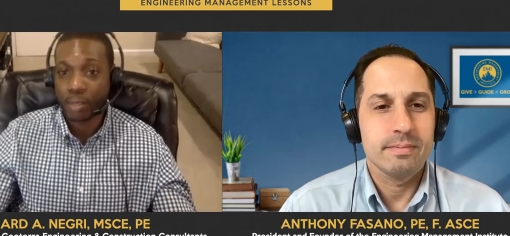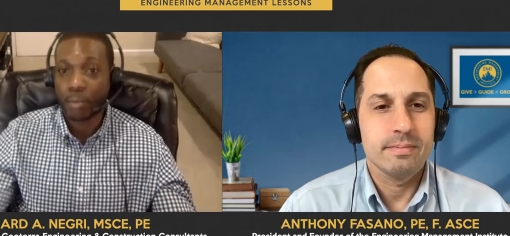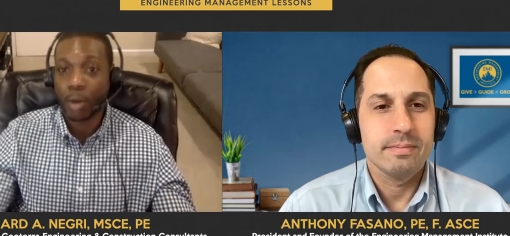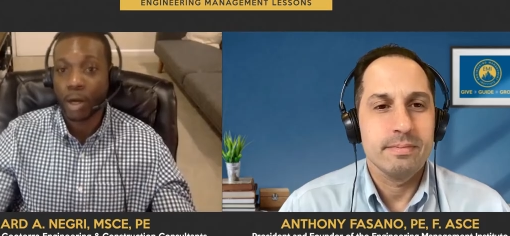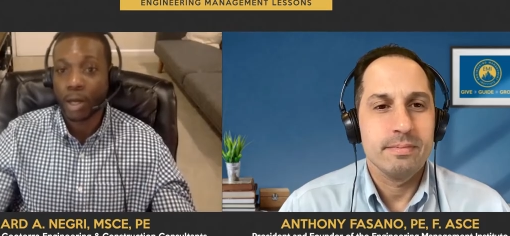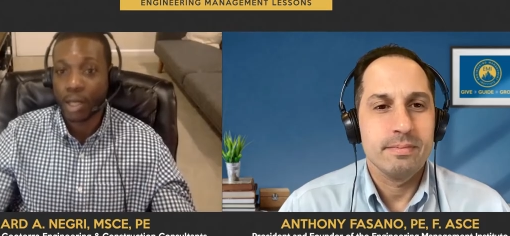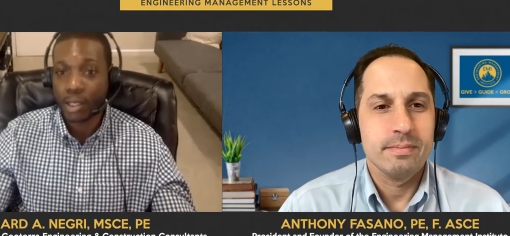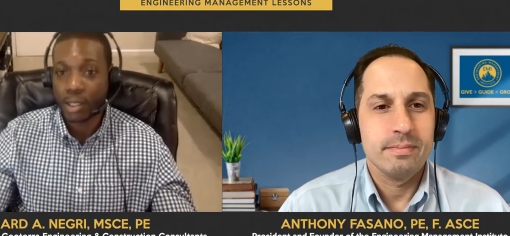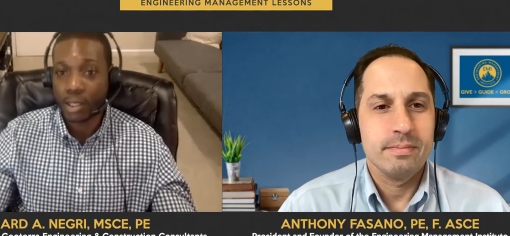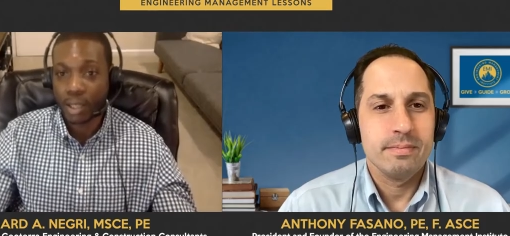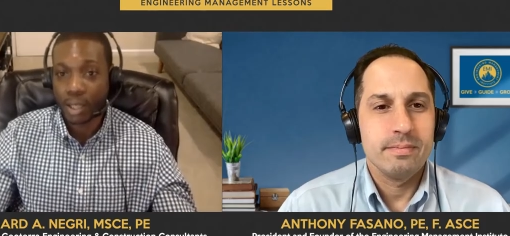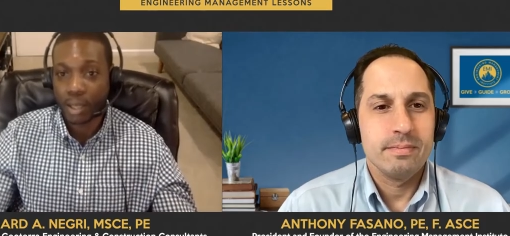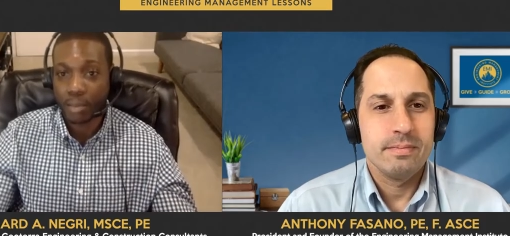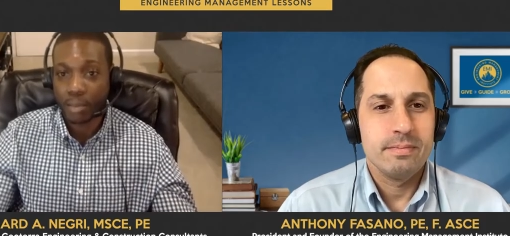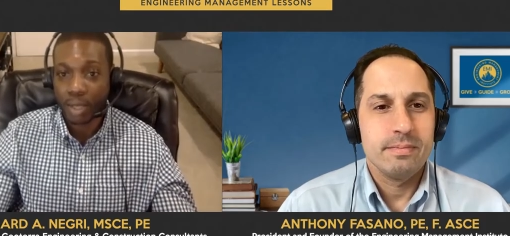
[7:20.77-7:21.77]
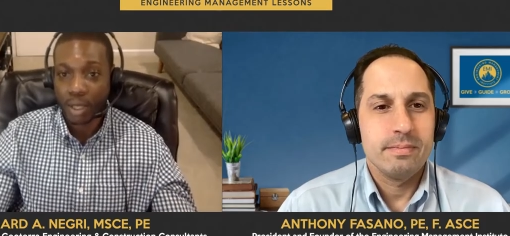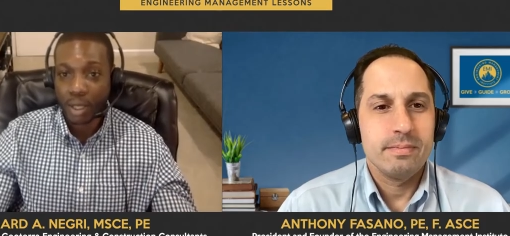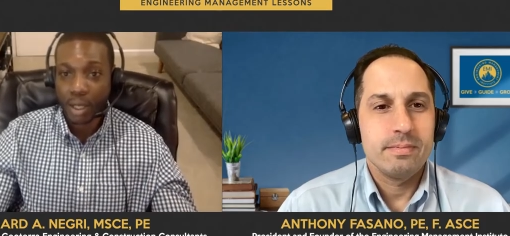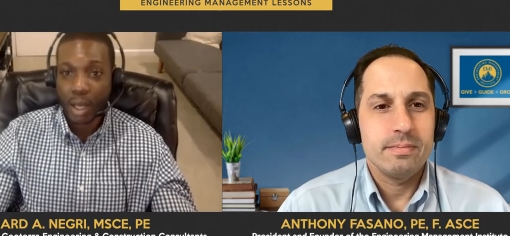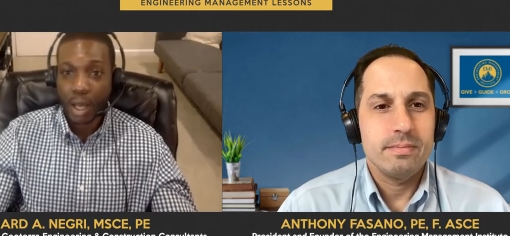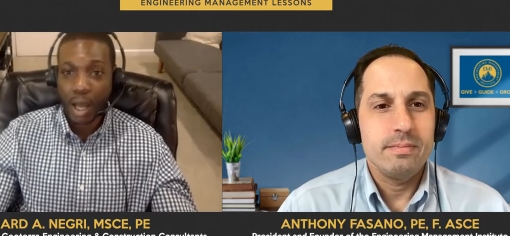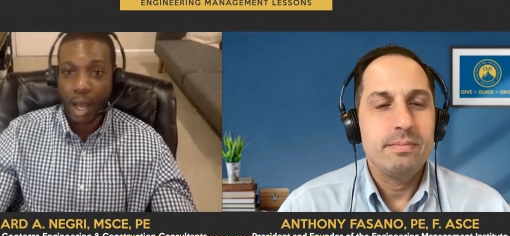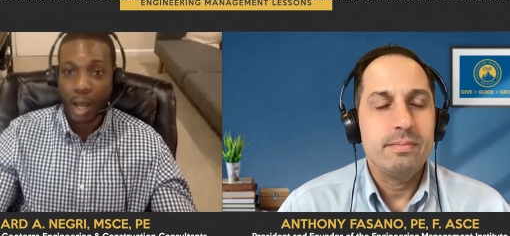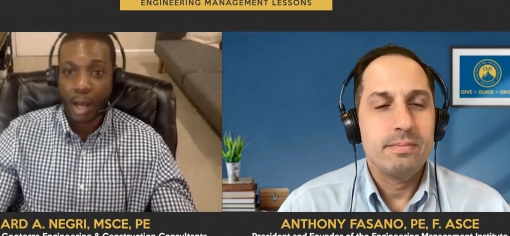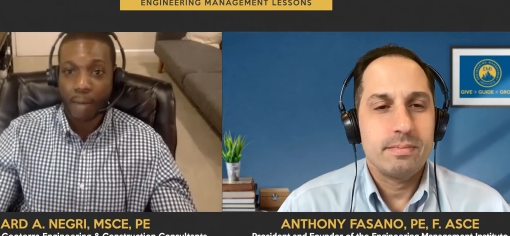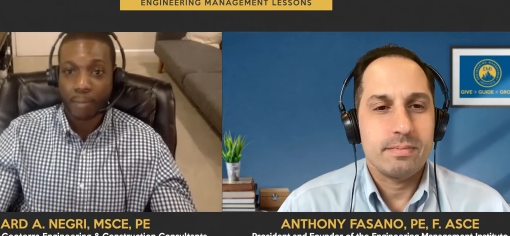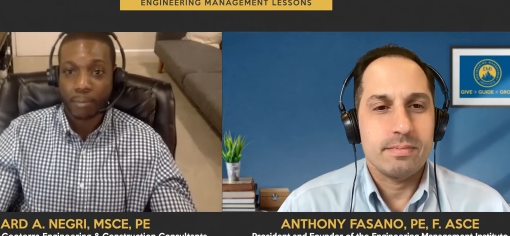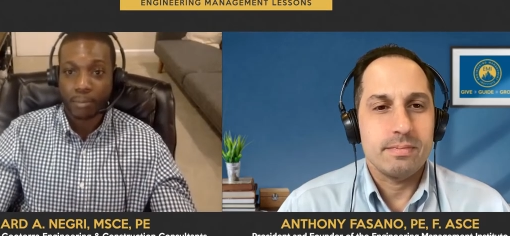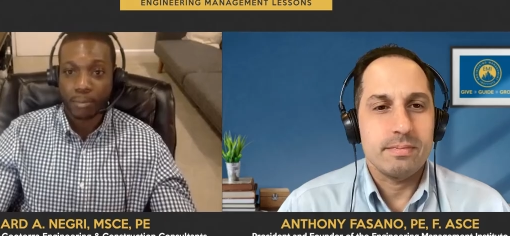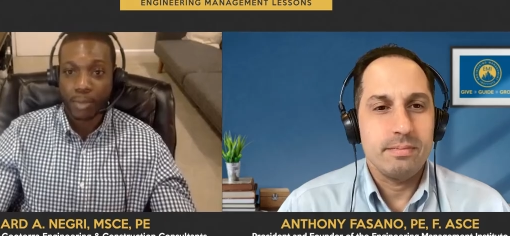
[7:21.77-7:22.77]
Speaker 1: market to them.
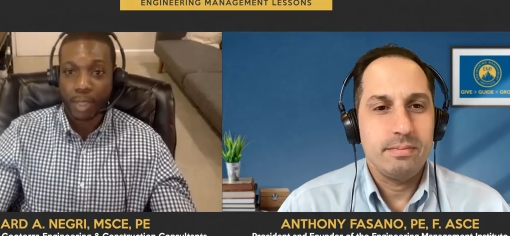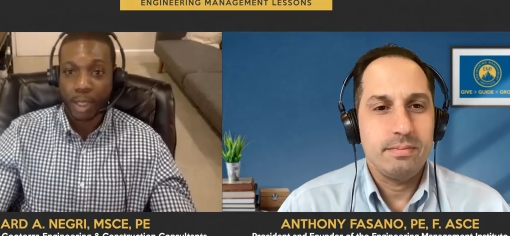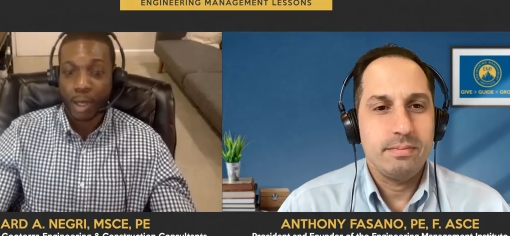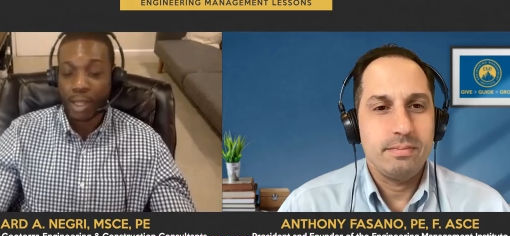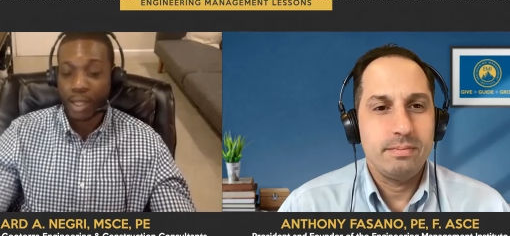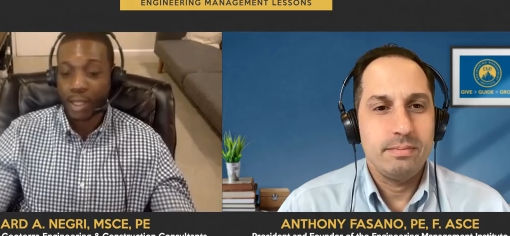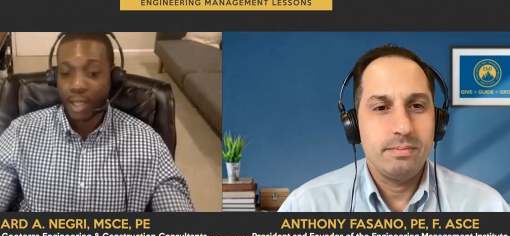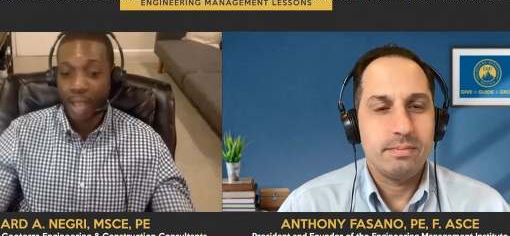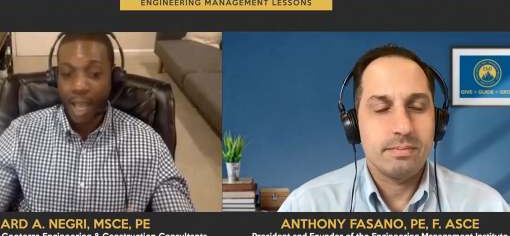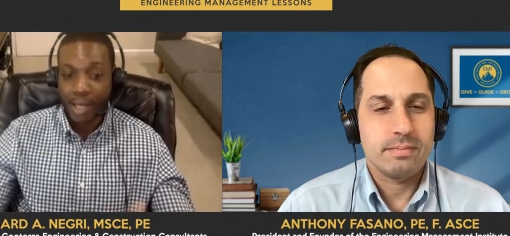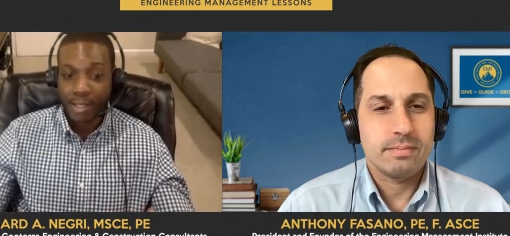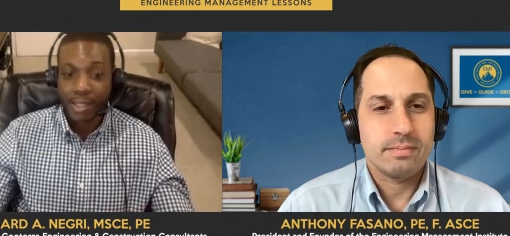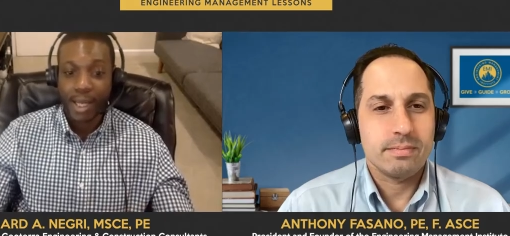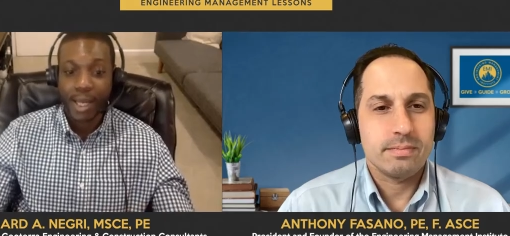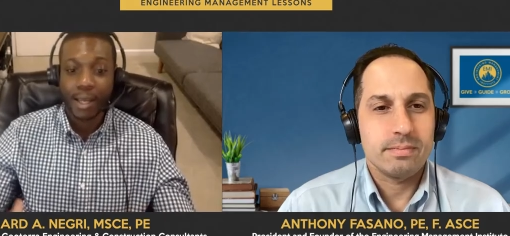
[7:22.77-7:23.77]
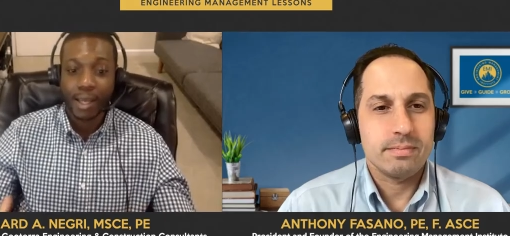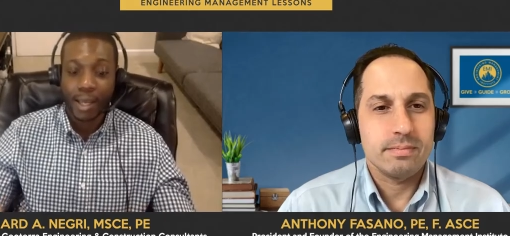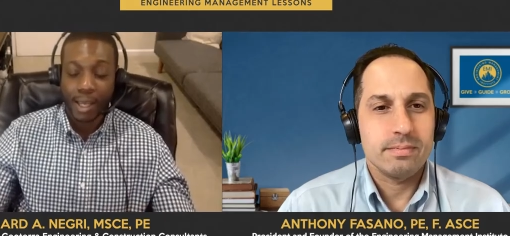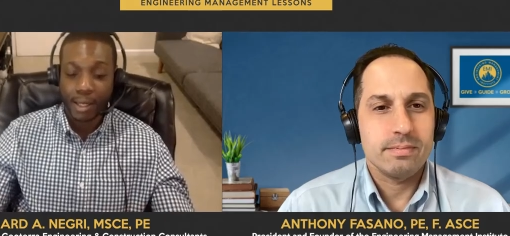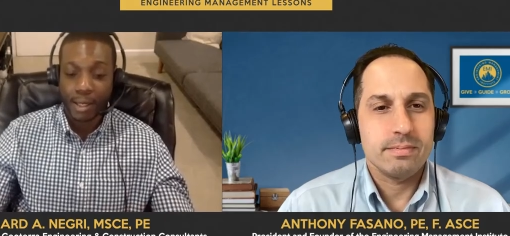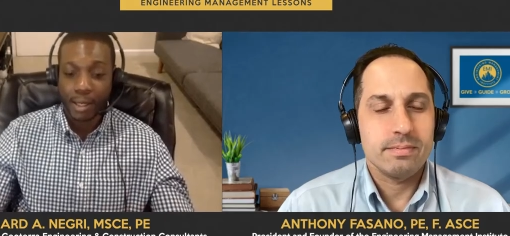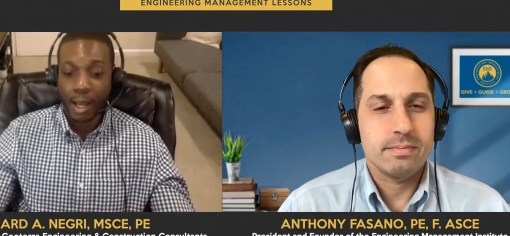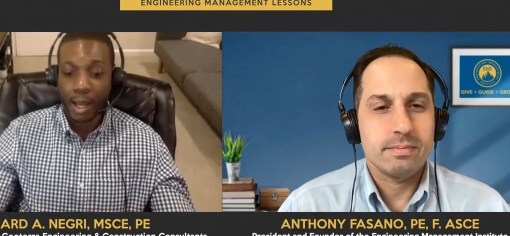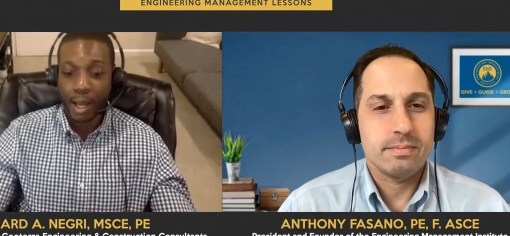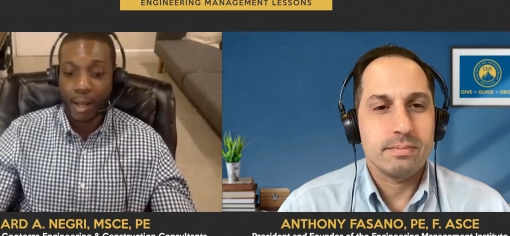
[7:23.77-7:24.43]
You know, and then kind of staying in